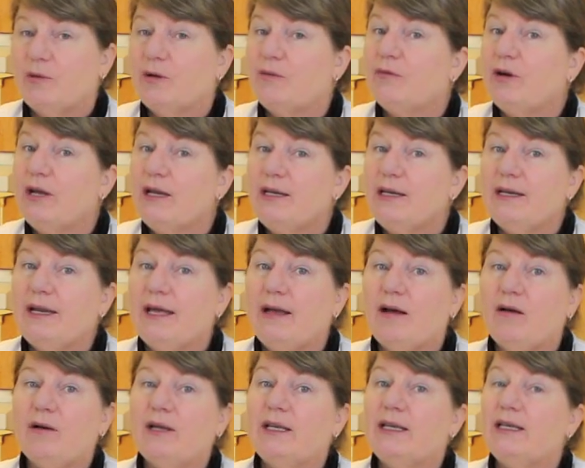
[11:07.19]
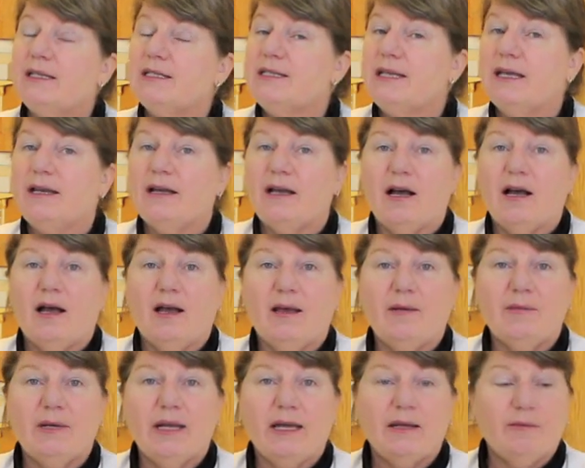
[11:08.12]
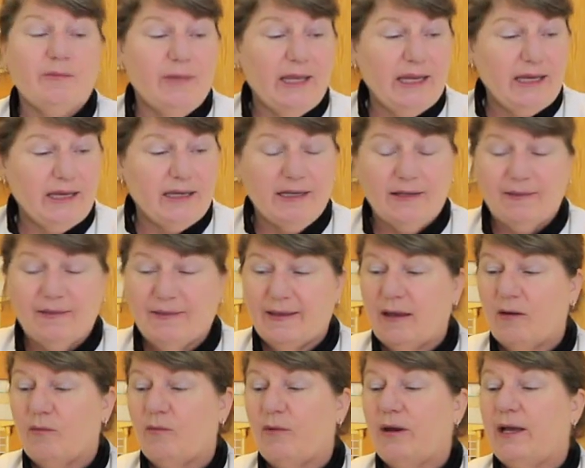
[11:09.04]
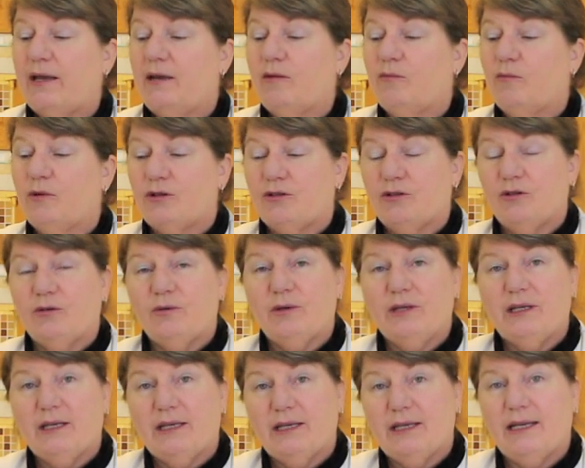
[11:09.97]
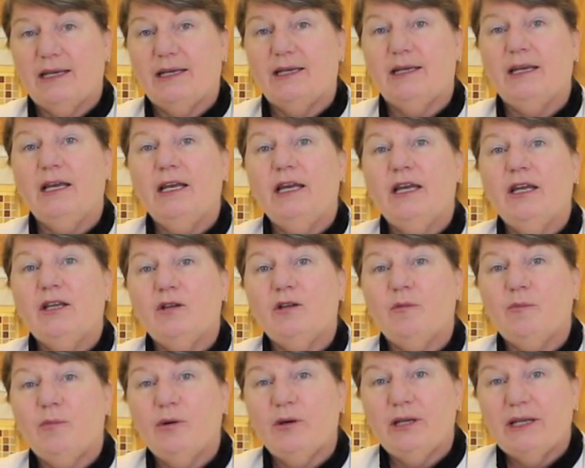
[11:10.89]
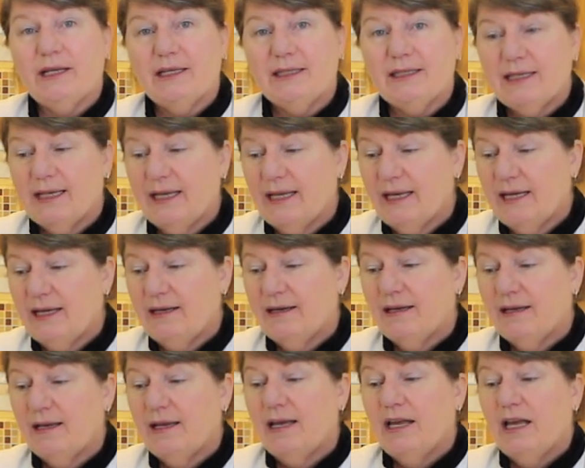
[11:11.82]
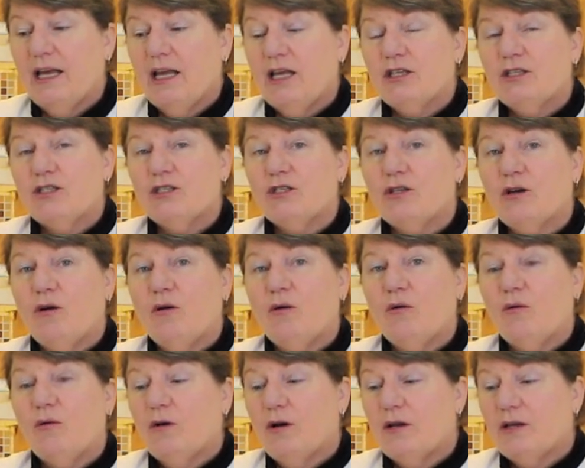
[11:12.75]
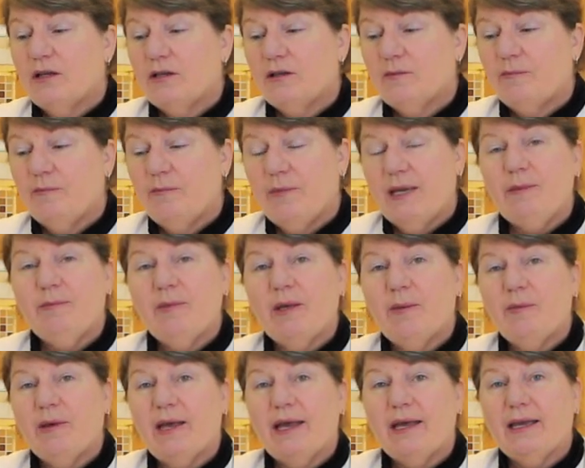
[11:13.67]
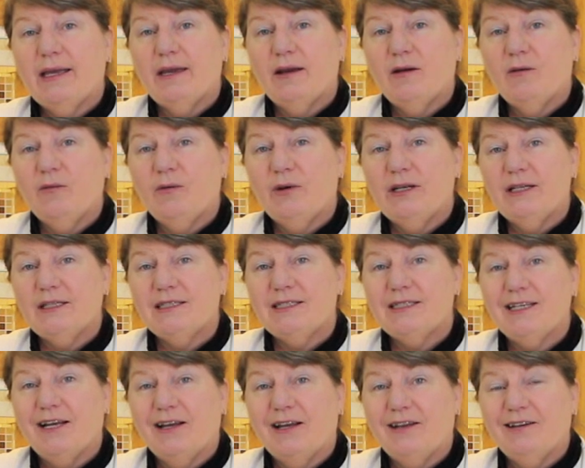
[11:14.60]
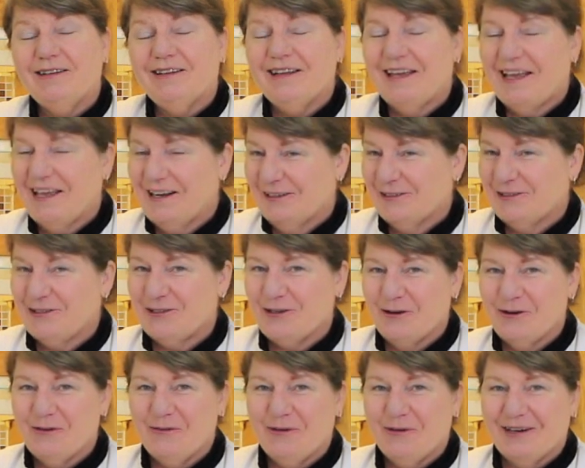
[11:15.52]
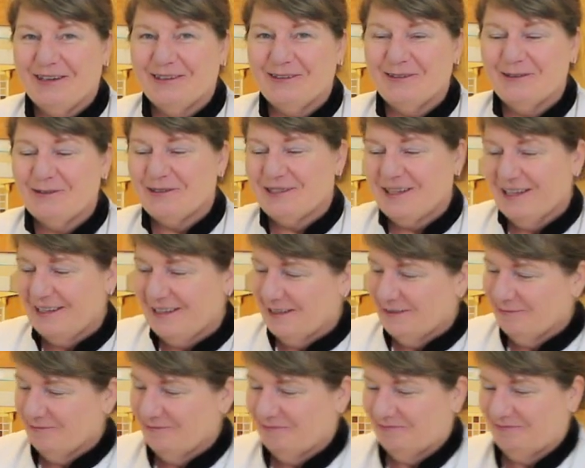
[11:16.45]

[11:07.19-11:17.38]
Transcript: But right now, like I said, I'm not making it that way. We're doing it in the pudding tin so meet me back here when it's done and I'll show you what it looks like.